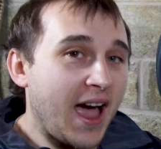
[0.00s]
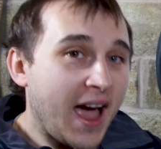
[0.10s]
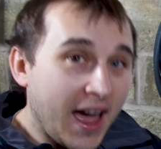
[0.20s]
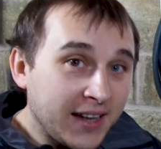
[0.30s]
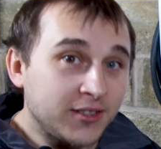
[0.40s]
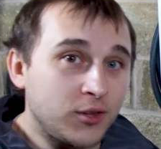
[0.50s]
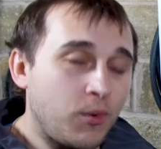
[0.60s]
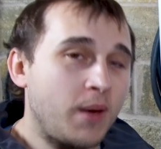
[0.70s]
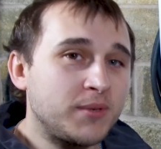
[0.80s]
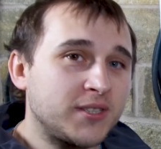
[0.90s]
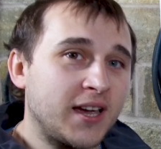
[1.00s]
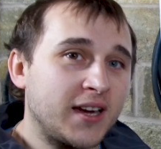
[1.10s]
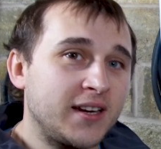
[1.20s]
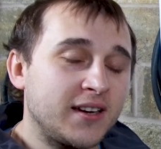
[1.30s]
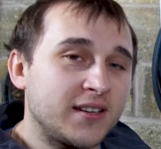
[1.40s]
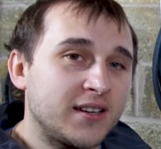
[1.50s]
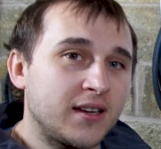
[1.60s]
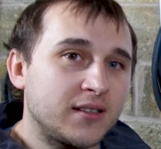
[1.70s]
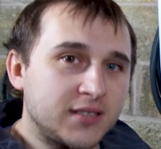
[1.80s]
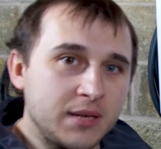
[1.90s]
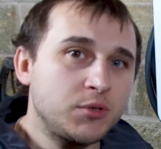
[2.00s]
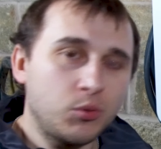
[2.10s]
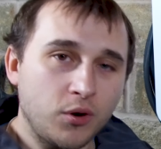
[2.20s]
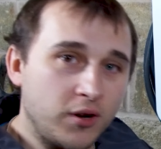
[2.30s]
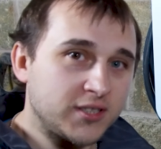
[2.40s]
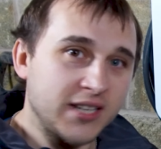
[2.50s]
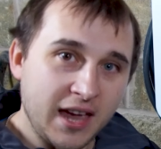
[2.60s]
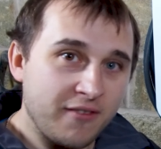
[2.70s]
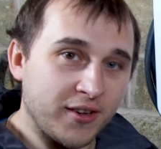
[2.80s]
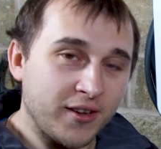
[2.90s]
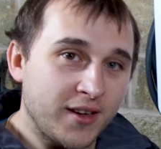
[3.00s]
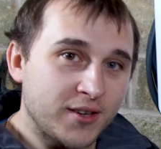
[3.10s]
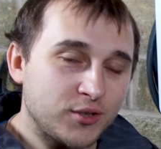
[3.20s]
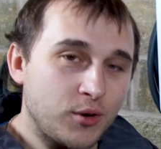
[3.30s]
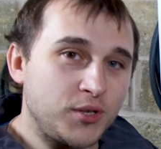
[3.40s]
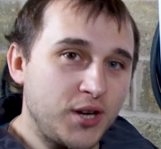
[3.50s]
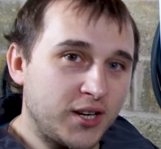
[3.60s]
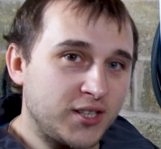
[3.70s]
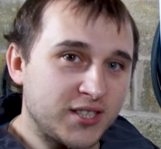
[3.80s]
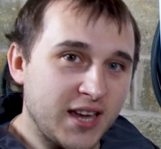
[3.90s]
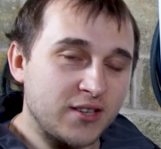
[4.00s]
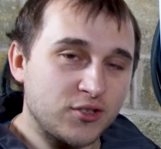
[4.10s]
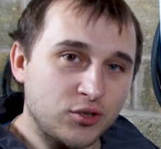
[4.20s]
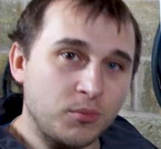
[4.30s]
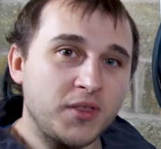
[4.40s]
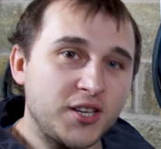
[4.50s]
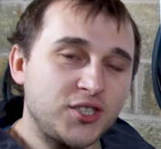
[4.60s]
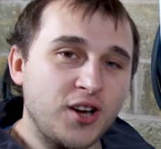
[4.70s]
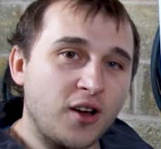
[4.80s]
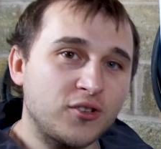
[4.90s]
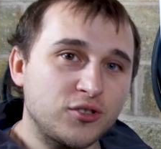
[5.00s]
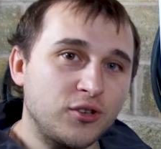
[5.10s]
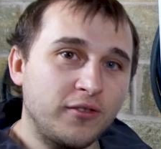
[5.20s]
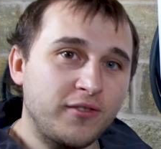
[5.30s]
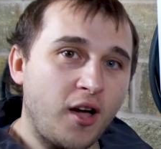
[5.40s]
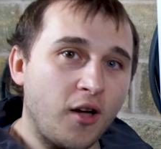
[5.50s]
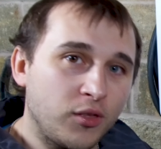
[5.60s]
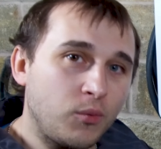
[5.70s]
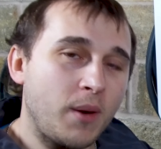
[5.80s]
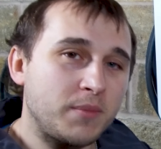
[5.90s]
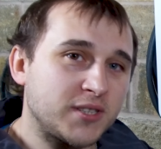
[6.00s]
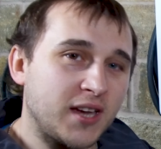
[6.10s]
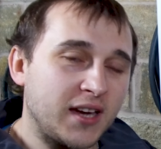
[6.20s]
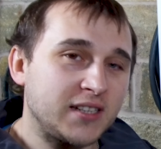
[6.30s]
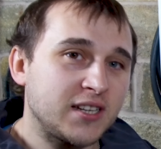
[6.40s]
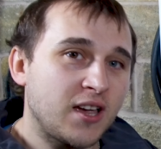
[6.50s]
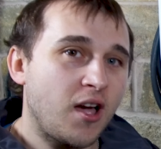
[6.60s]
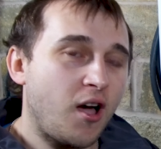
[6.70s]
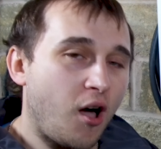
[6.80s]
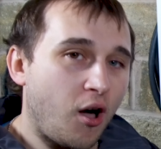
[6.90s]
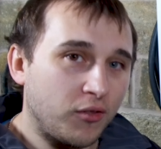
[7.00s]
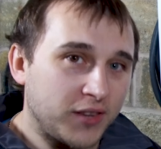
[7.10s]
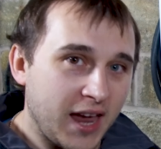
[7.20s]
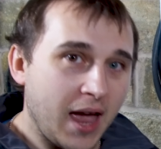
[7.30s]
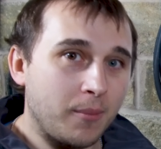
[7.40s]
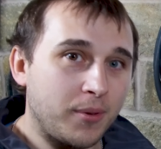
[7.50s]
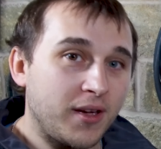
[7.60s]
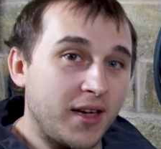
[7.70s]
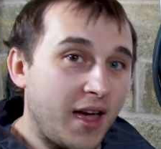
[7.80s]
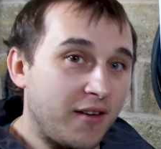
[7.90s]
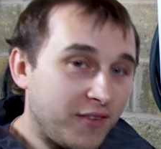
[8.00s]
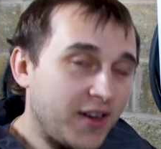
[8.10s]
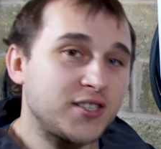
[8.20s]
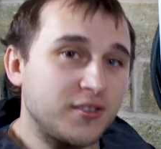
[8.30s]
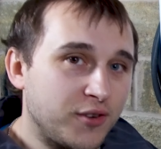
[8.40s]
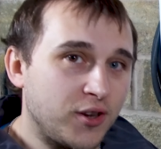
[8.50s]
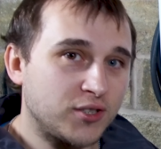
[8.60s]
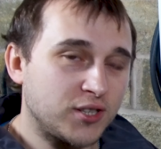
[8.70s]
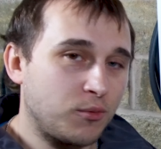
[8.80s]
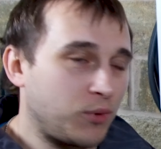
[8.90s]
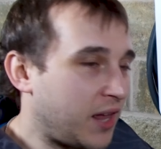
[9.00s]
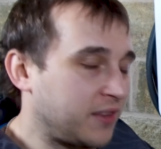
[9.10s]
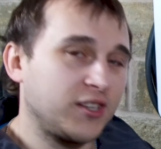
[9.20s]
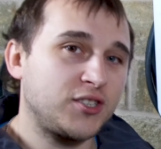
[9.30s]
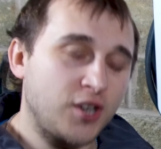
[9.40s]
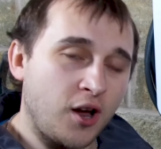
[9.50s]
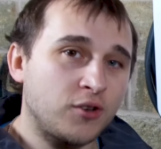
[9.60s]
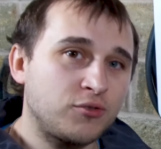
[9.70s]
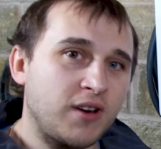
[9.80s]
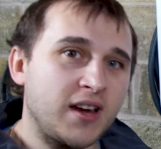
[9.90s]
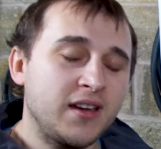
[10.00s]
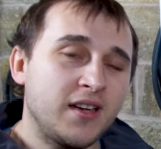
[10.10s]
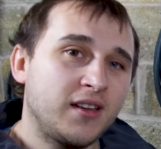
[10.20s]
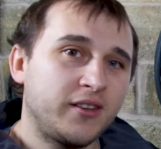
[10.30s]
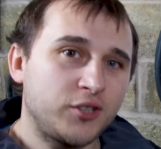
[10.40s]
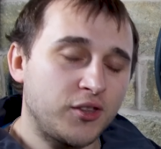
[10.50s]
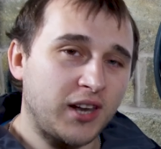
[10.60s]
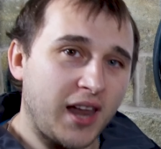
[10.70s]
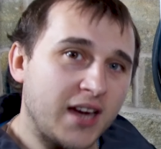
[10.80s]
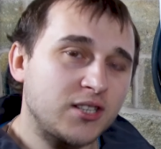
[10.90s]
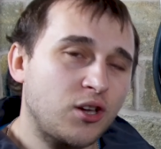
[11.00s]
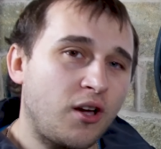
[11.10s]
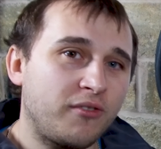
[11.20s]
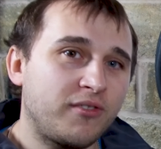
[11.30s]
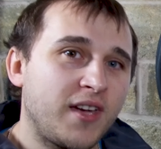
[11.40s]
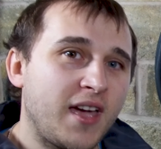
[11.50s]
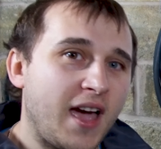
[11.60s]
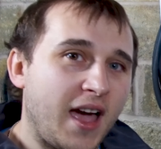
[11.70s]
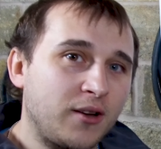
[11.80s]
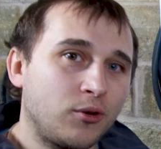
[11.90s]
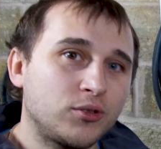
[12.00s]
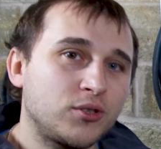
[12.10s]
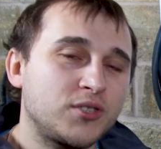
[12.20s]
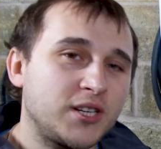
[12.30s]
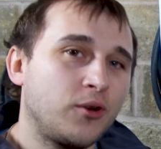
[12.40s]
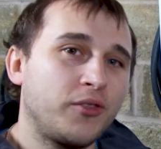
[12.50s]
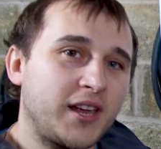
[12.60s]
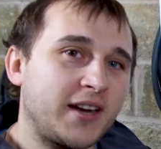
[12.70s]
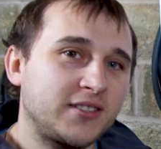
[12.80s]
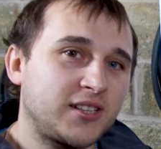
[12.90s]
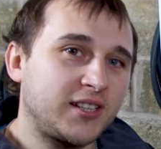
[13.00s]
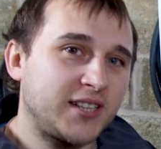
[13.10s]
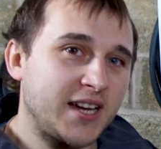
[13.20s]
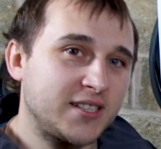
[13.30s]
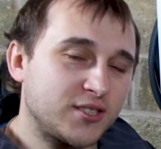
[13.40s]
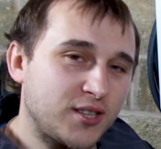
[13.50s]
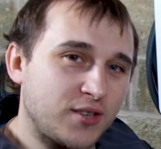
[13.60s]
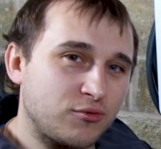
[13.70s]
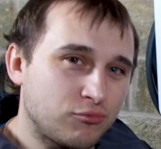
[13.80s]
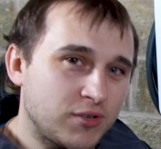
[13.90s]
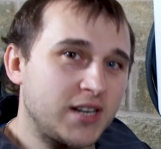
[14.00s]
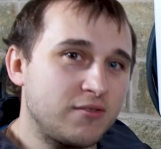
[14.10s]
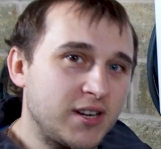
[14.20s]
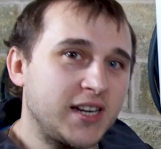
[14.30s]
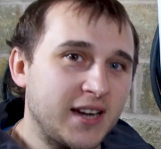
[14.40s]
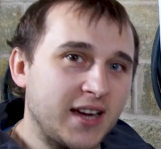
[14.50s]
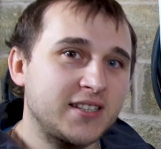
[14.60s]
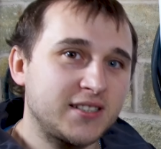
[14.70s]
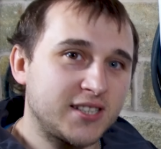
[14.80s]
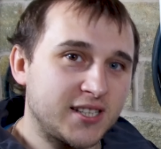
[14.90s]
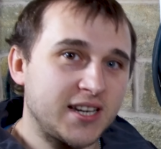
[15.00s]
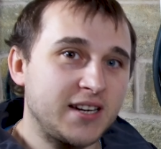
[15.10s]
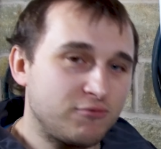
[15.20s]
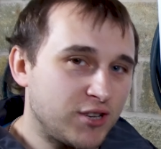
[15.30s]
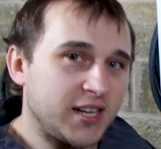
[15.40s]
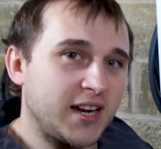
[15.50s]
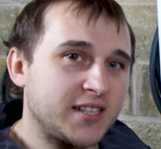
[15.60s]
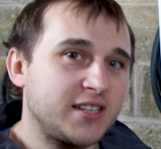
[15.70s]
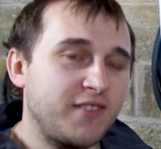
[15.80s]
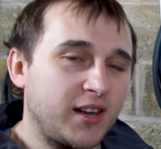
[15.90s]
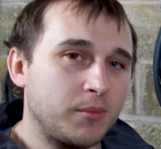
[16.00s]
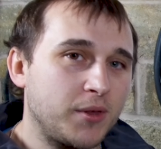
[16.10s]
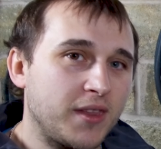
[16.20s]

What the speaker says: and the website seem to work together. So you can set some of the charge stuff on the website on the app and vice versa, like the charge rate, turn the lights off, and also see all the analytical data. So that's really, really nice to see, really nice development